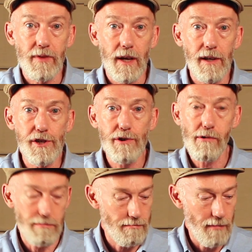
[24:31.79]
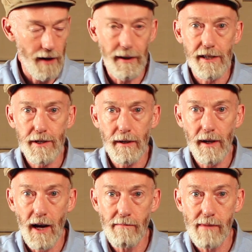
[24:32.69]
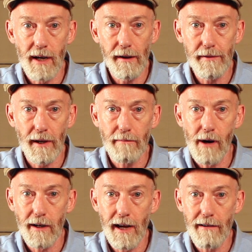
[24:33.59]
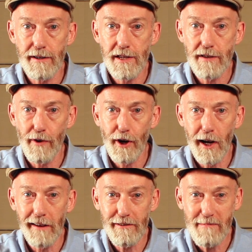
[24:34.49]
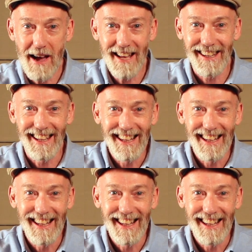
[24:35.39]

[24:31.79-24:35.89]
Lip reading: In short, I think it's a good game, and I think Mark Gerrits is a very clever man.